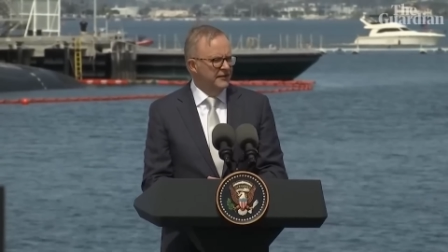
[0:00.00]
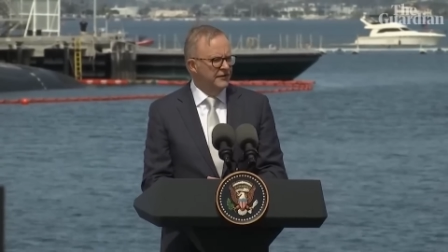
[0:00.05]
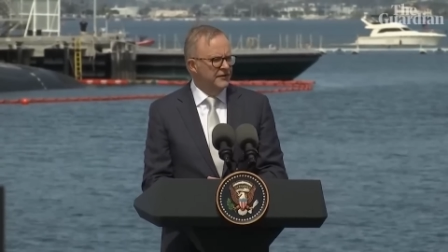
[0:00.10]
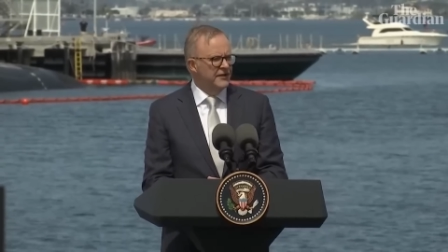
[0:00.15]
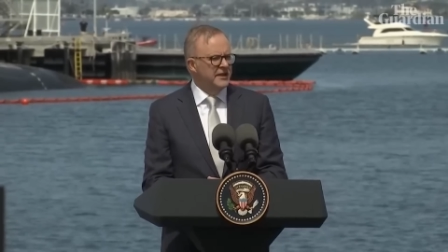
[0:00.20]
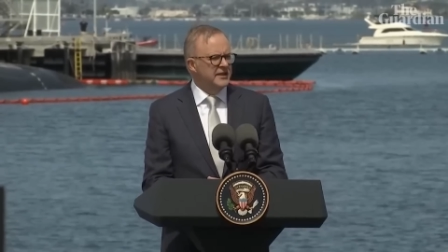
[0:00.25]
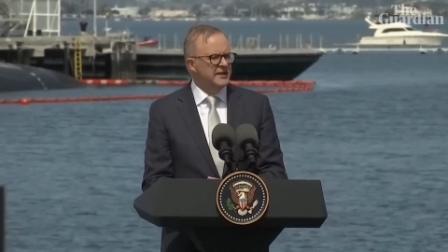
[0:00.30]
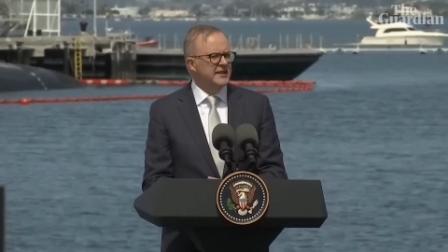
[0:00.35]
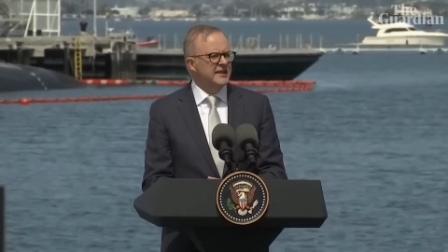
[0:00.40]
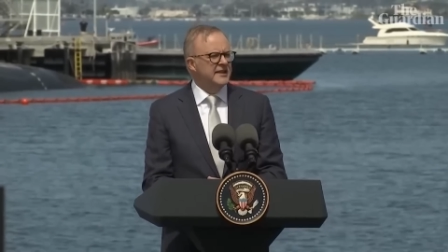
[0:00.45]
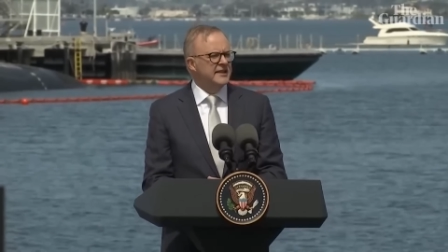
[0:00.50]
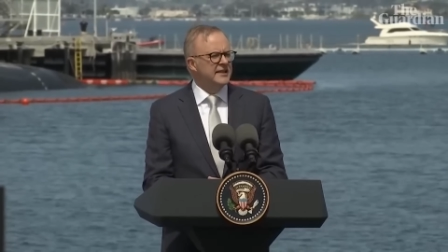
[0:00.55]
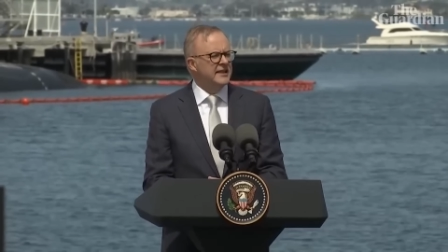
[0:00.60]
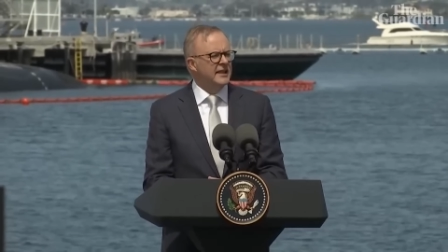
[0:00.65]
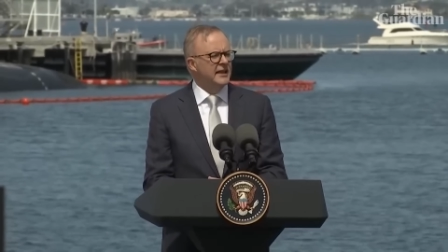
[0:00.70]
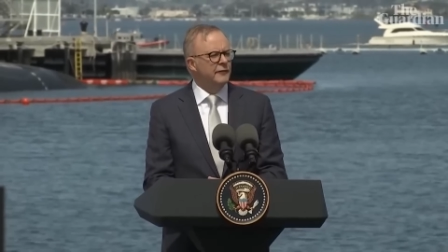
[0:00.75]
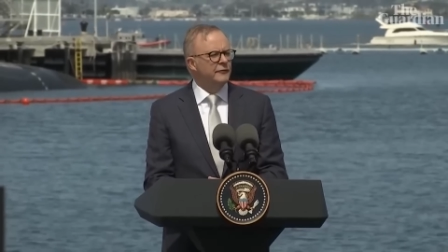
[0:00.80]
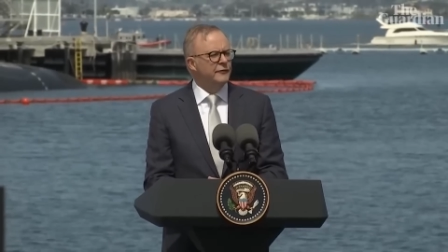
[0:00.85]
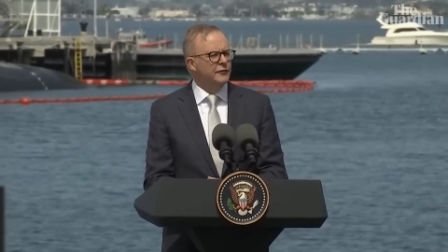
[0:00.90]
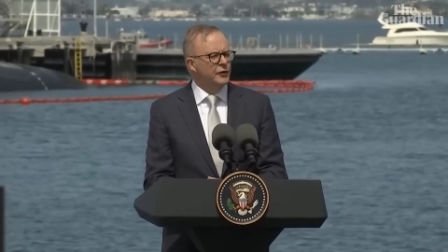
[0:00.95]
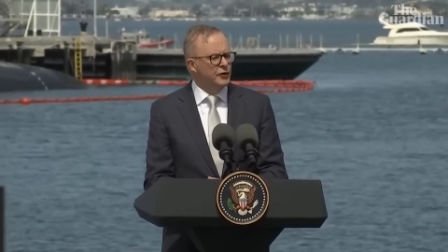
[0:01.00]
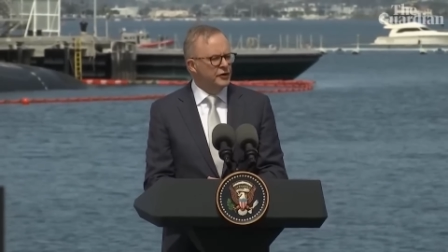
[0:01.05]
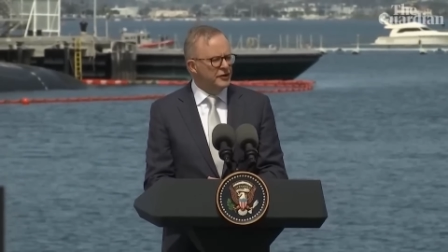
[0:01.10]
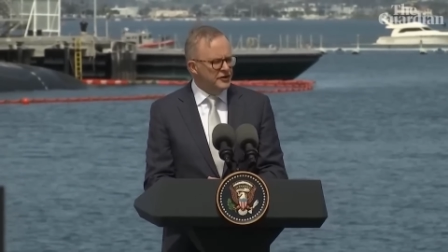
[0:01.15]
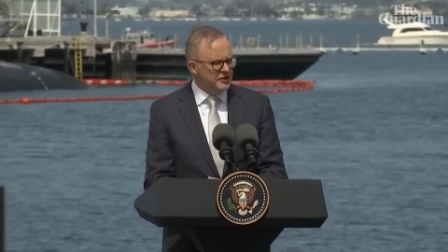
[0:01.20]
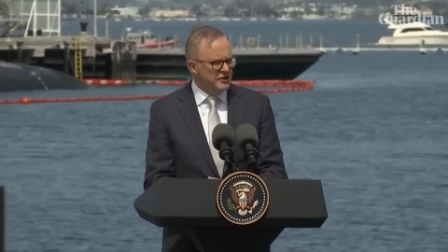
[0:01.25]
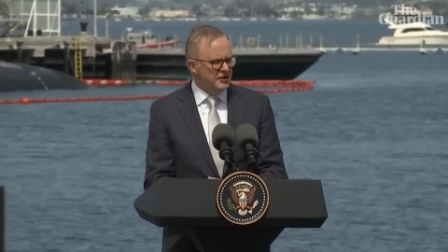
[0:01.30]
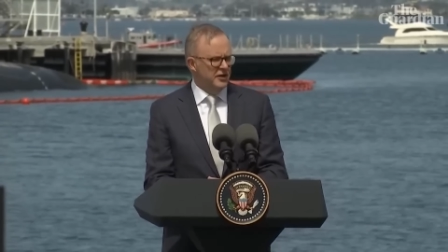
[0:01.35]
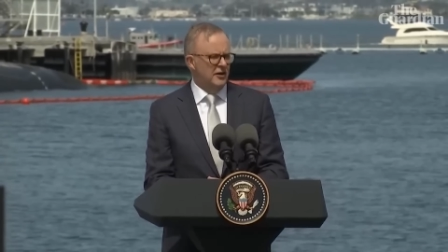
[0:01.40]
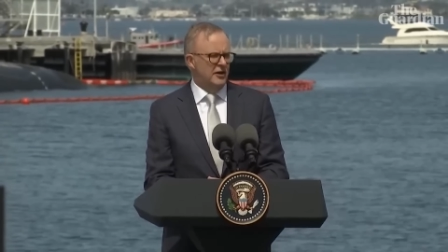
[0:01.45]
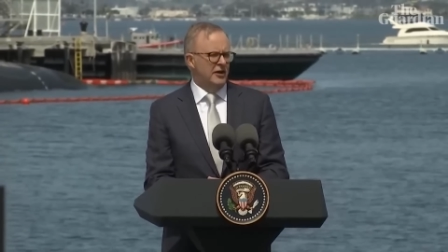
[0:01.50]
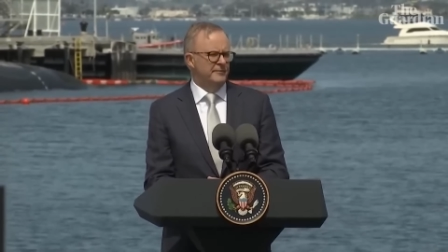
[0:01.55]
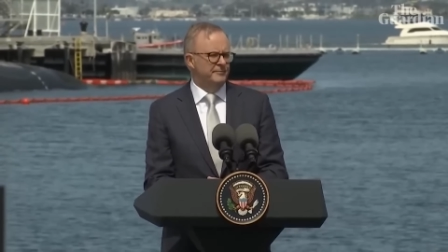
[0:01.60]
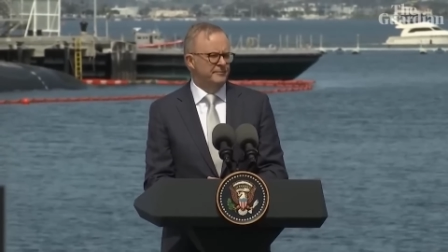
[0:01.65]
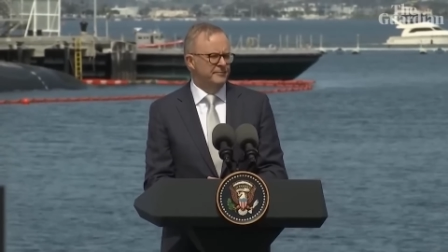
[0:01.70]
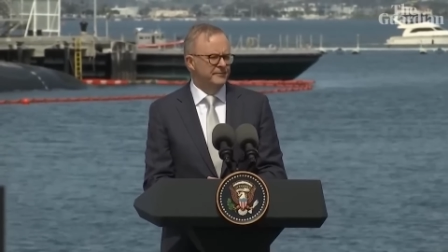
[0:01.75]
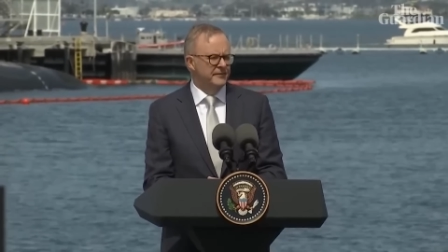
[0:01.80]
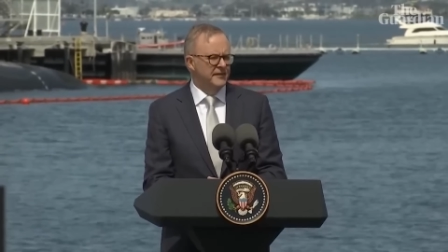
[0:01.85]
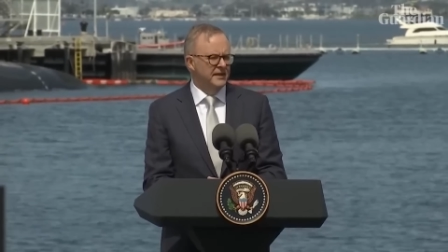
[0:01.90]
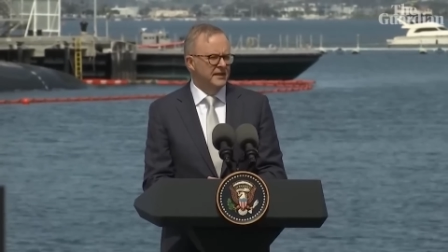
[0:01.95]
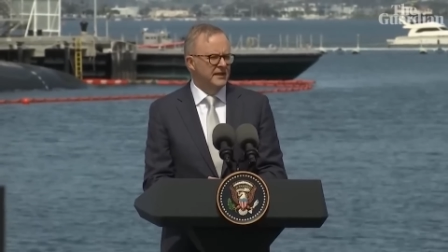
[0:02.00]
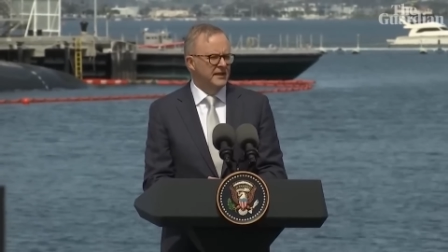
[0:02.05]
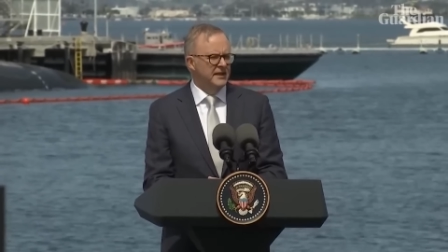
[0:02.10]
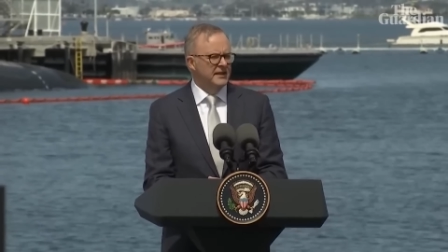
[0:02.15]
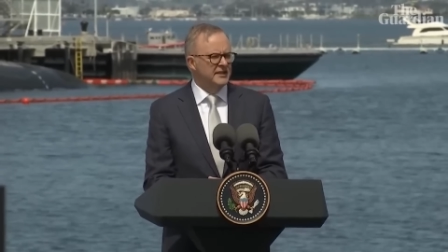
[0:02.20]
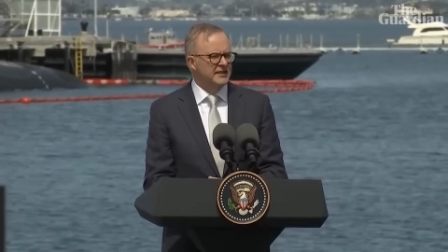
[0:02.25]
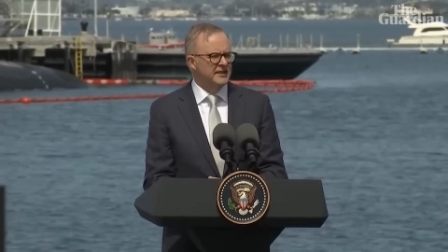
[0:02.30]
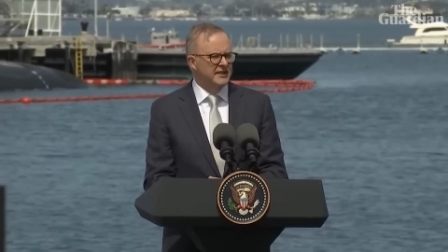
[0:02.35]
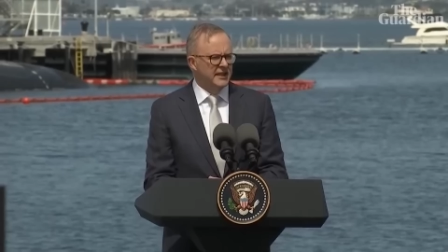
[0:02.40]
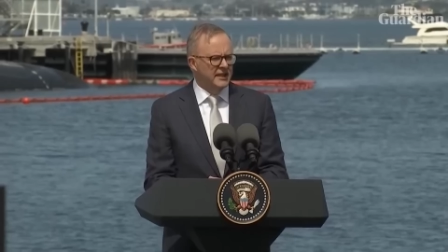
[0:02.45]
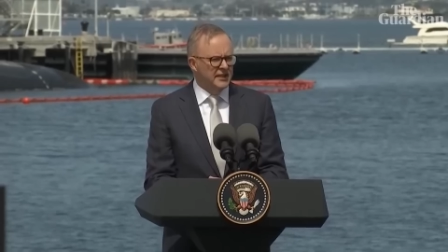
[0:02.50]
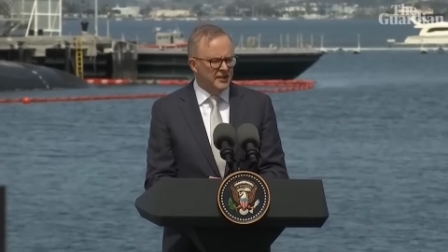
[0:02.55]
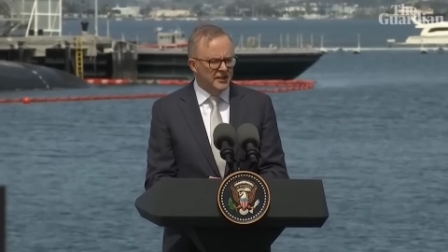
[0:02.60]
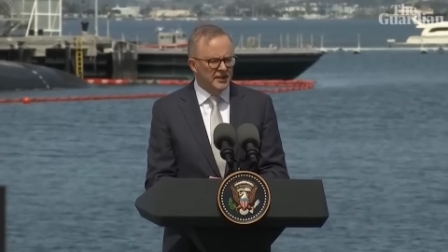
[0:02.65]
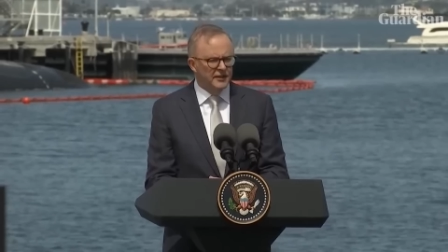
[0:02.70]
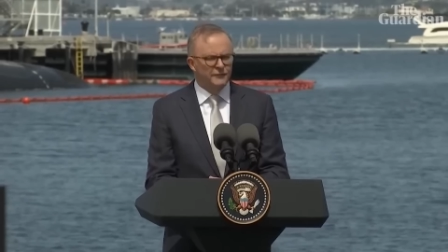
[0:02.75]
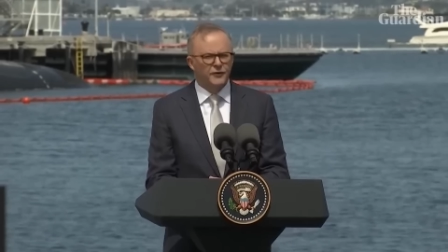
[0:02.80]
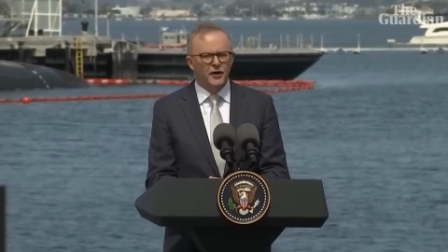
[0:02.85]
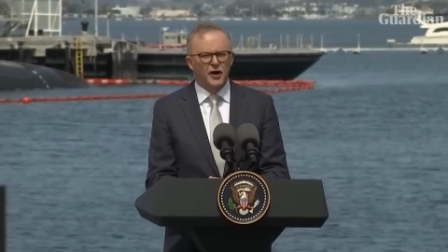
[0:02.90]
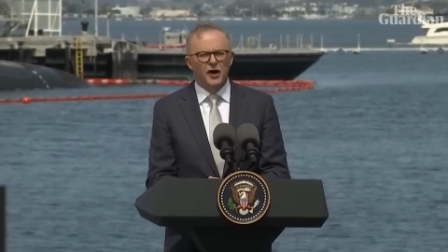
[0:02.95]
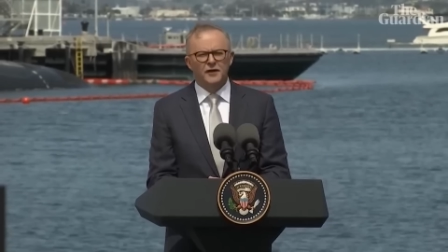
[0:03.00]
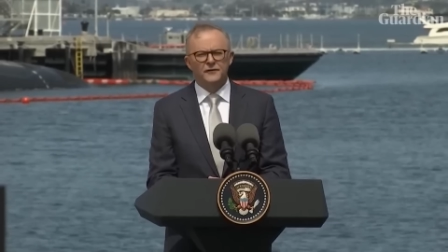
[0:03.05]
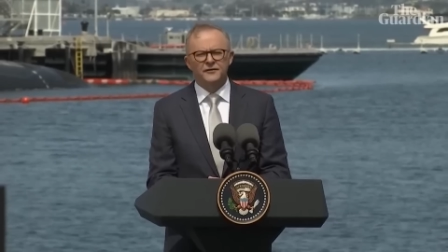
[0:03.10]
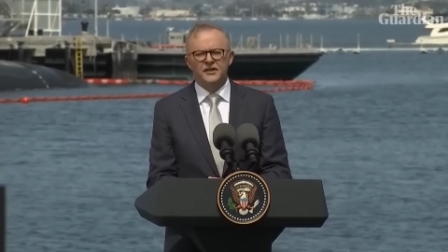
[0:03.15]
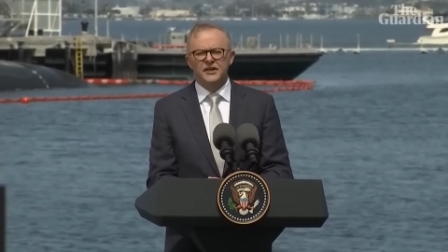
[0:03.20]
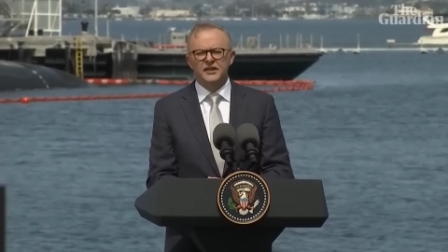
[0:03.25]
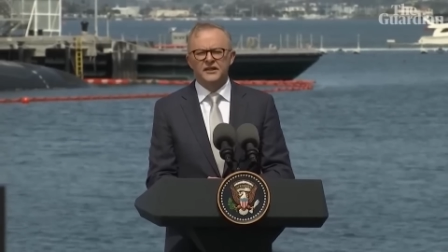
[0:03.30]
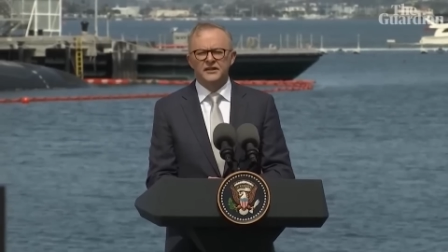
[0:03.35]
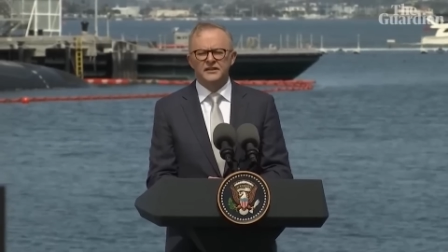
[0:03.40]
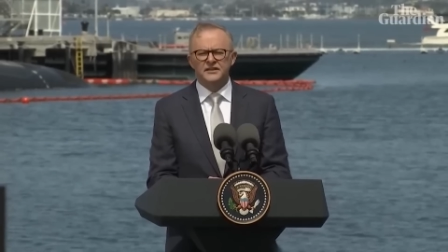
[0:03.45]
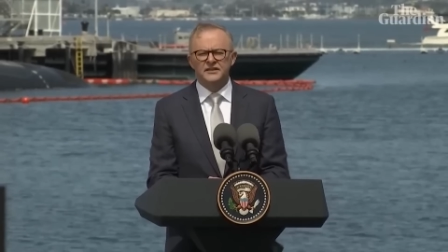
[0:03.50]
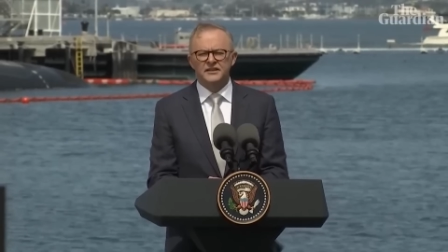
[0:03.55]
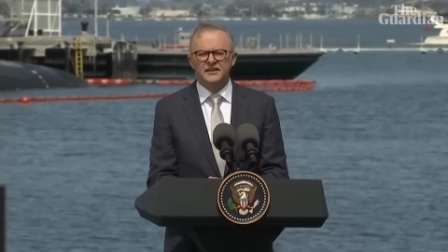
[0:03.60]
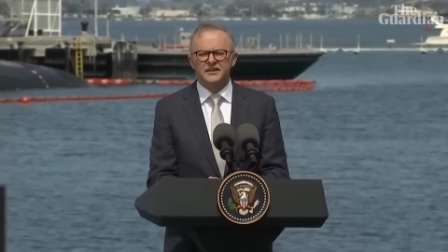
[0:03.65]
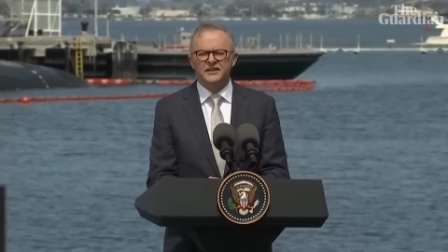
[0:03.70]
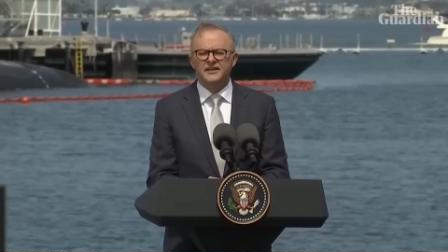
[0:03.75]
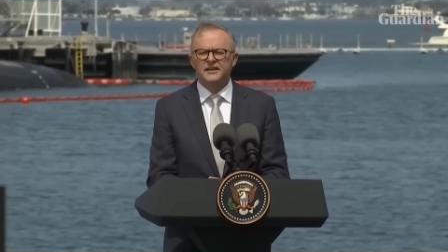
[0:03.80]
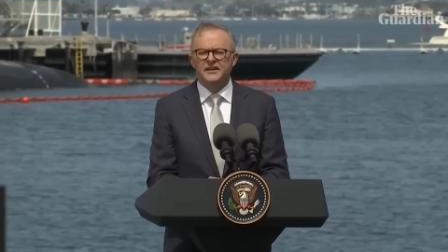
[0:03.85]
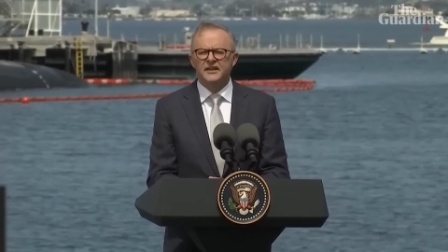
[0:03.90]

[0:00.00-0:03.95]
This is the first time in 65 years